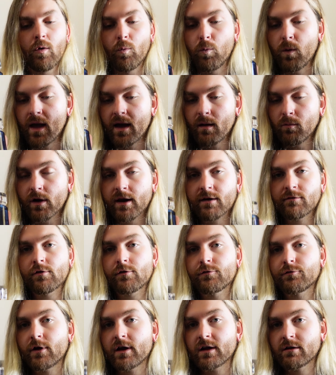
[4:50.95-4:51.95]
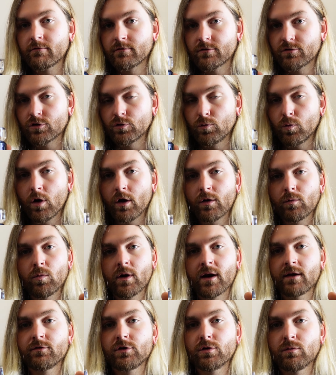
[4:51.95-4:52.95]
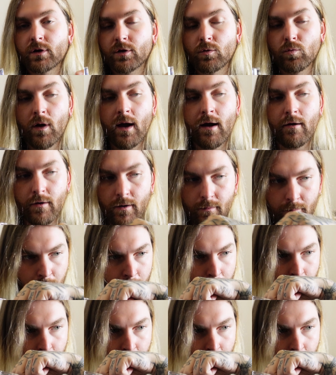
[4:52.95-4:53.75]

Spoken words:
wear whatever fragrance you want whenever you want to wear it.